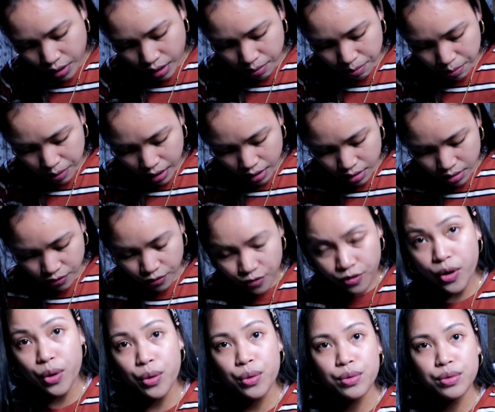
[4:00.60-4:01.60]
you can plug the
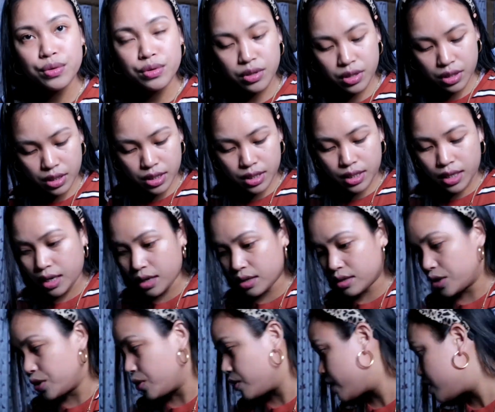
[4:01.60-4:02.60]
phone. It's here,
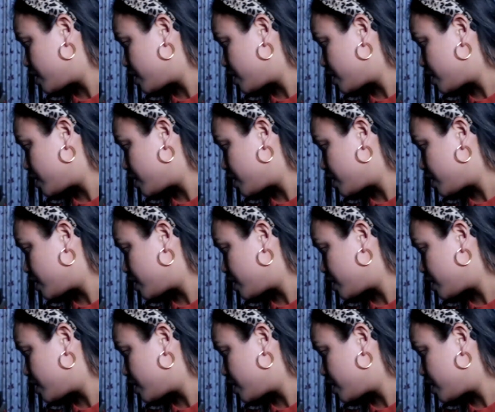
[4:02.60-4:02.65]
the